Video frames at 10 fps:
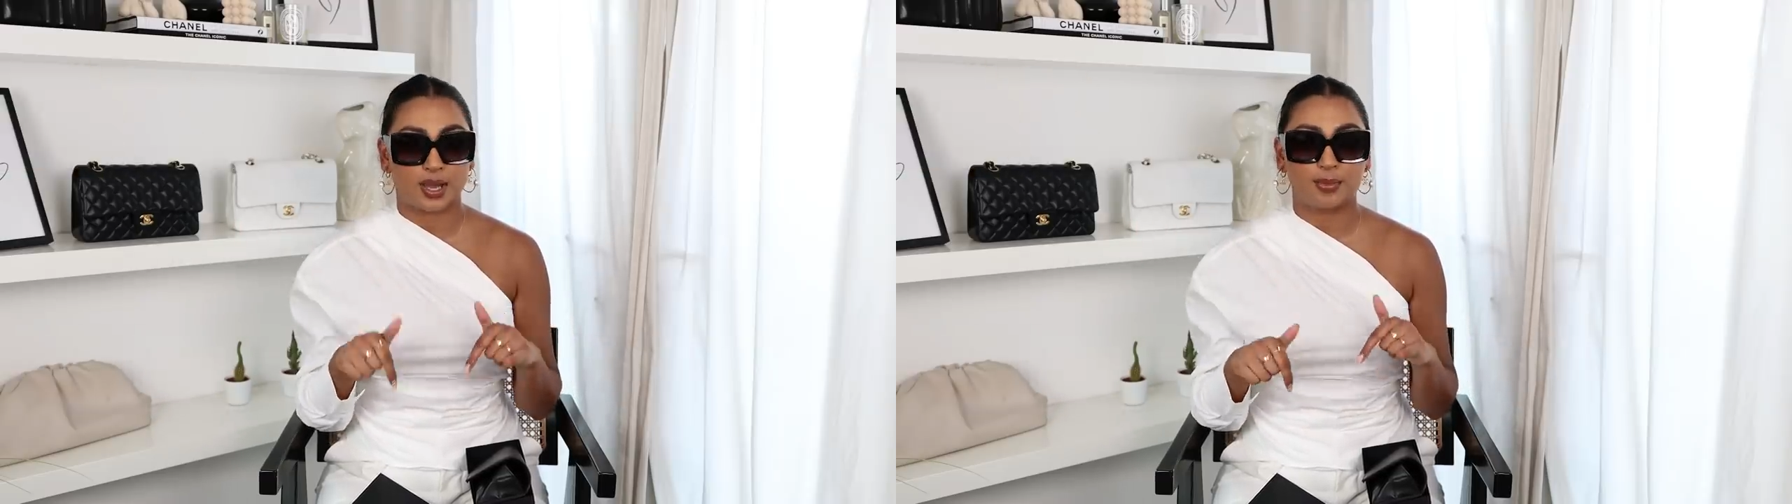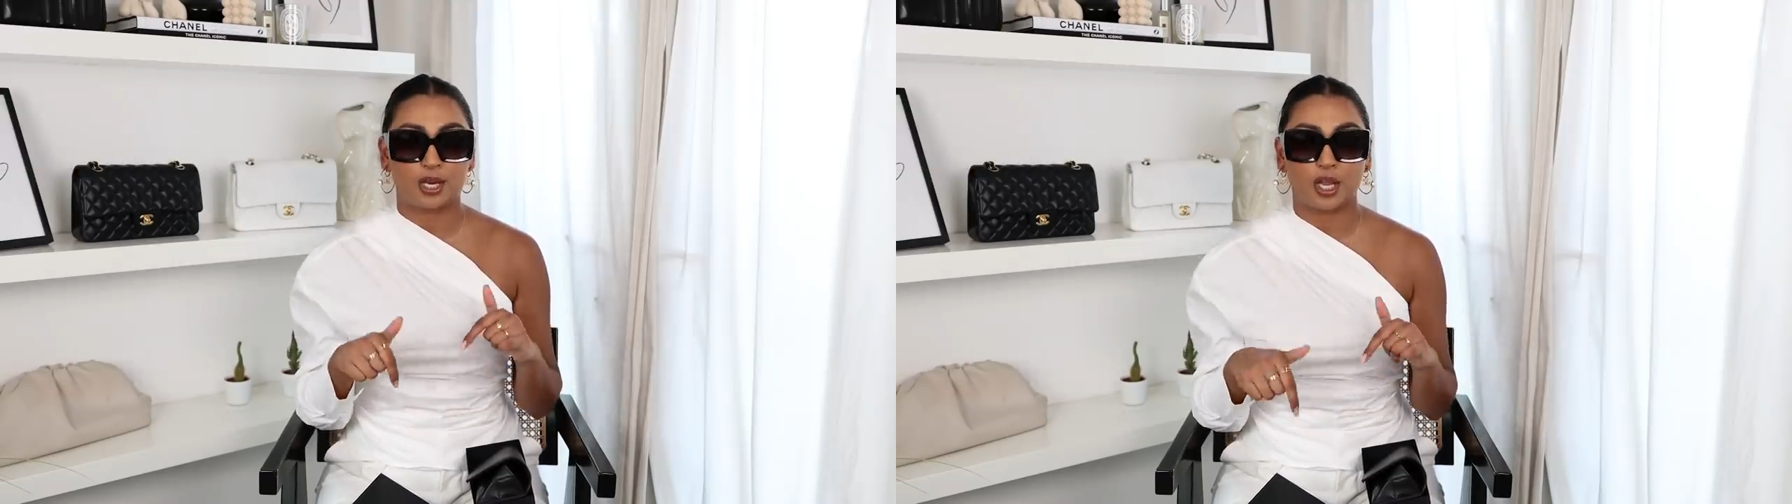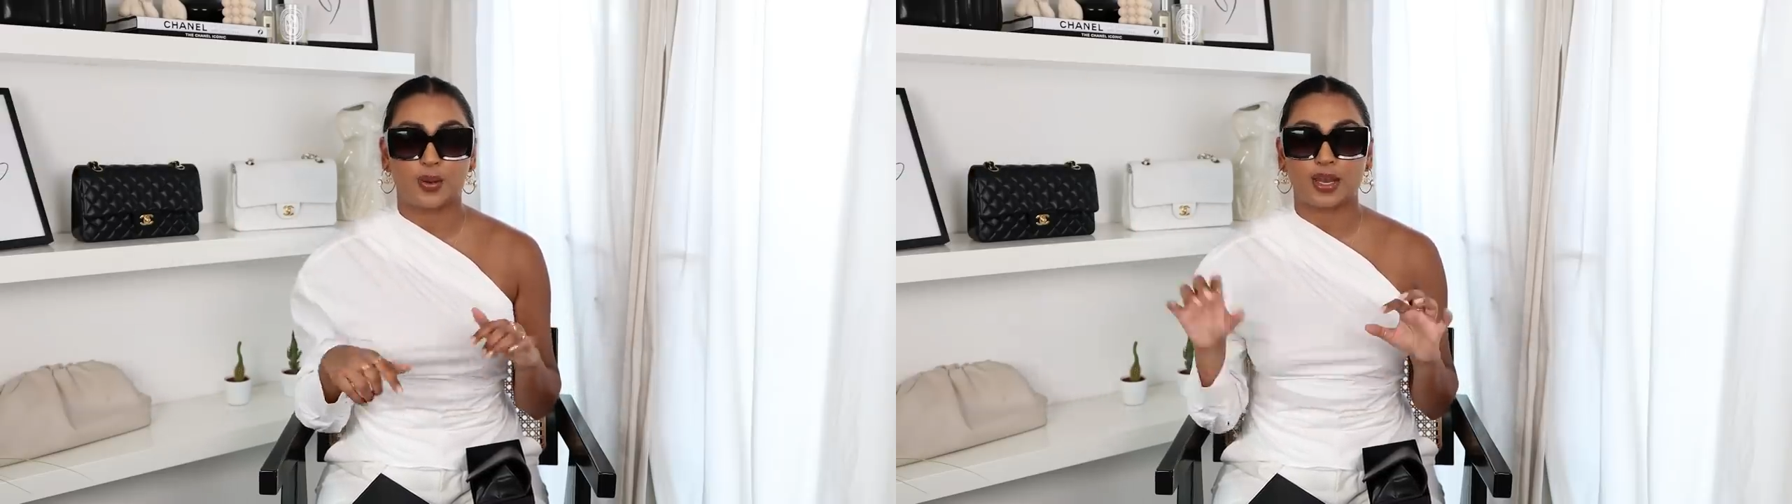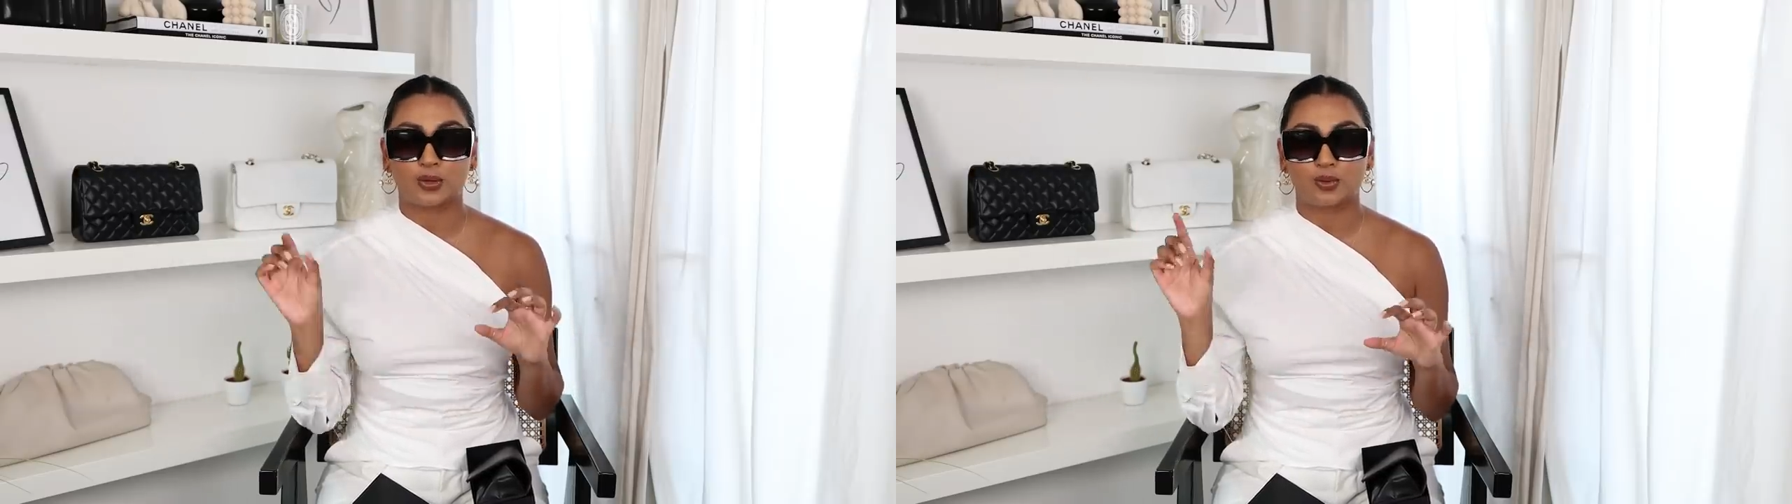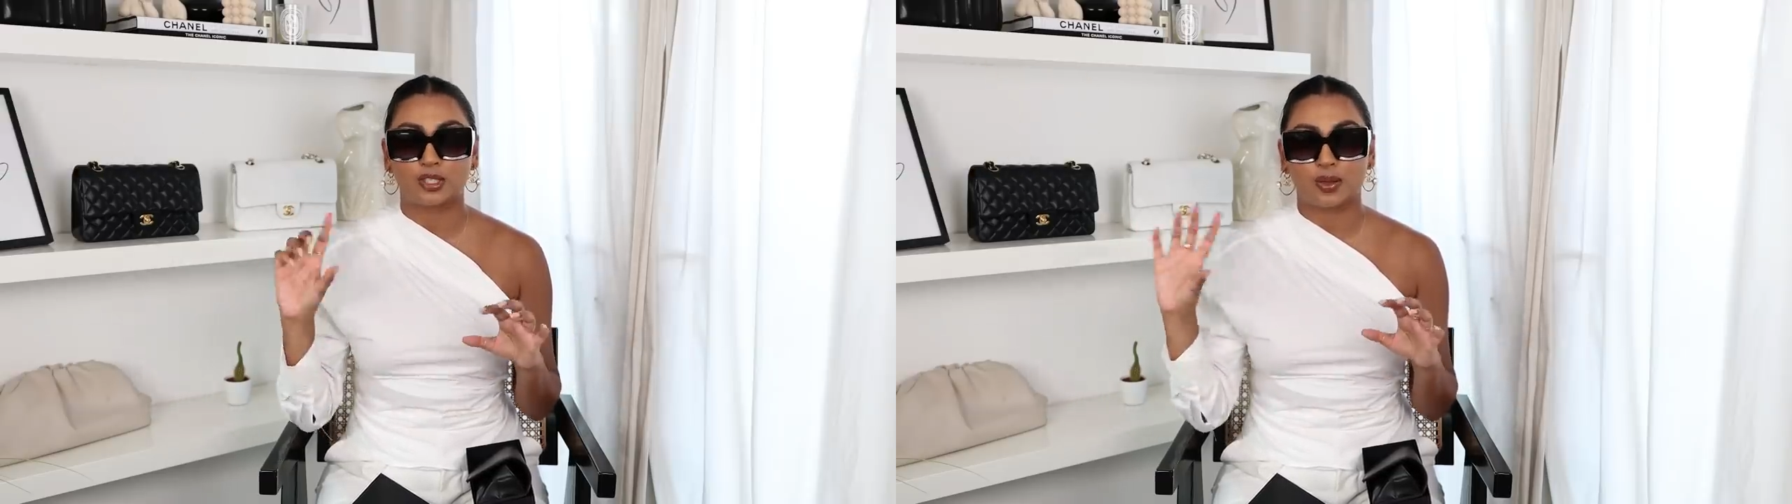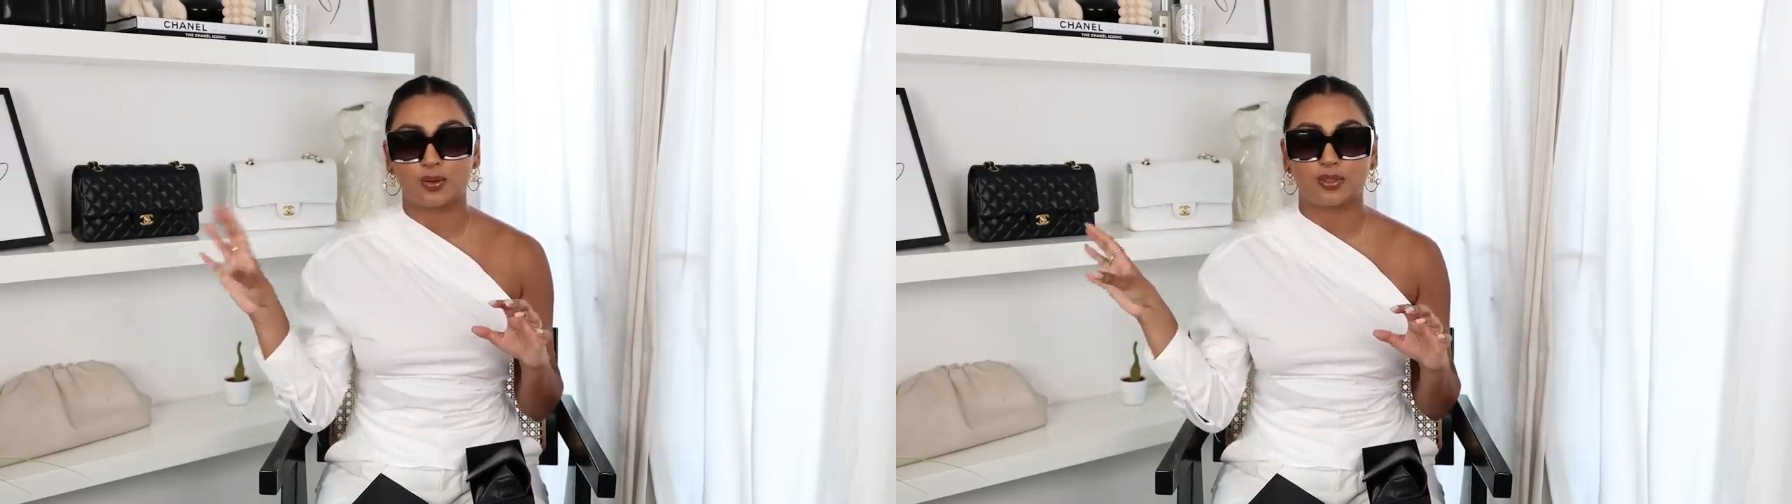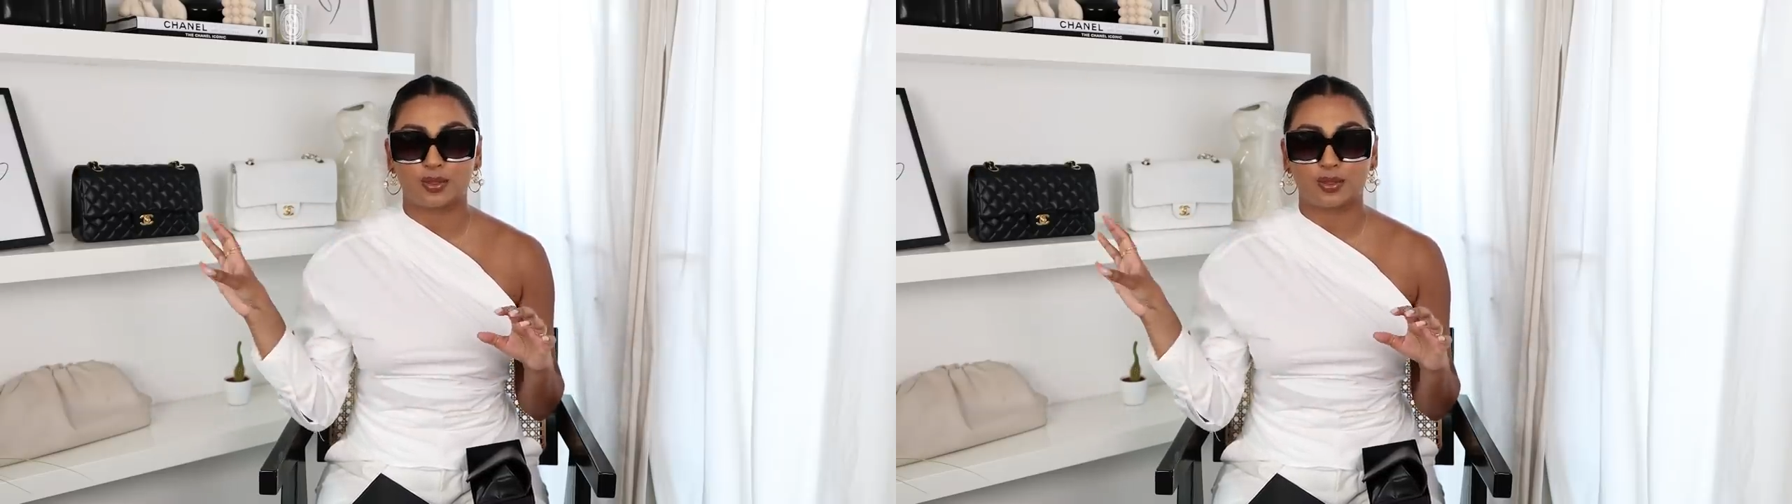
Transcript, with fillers: down below and also